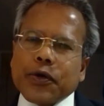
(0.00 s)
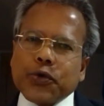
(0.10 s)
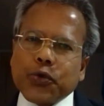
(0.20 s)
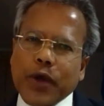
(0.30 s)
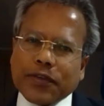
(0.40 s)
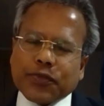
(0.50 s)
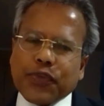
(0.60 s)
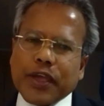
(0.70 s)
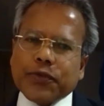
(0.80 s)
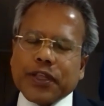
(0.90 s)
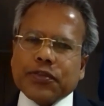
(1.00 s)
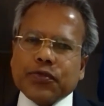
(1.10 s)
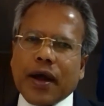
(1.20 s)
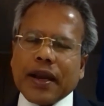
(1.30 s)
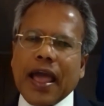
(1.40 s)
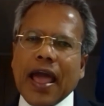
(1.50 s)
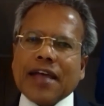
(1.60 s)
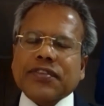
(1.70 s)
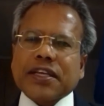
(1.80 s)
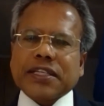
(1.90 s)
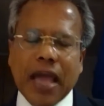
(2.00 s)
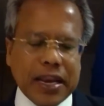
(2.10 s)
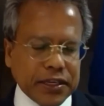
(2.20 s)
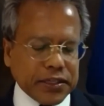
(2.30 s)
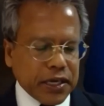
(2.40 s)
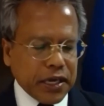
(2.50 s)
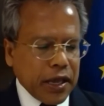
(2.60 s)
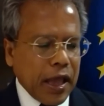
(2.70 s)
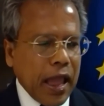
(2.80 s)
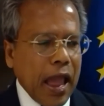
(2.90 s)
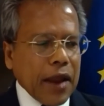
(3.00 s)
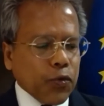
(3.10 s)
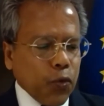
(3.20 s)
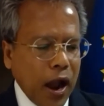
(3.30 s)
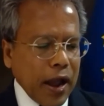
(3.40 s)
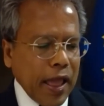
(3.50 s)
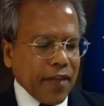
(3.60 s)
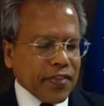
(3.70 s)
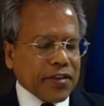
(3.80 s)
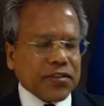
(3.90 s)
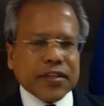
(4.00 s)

US view this one as a challenge. And at the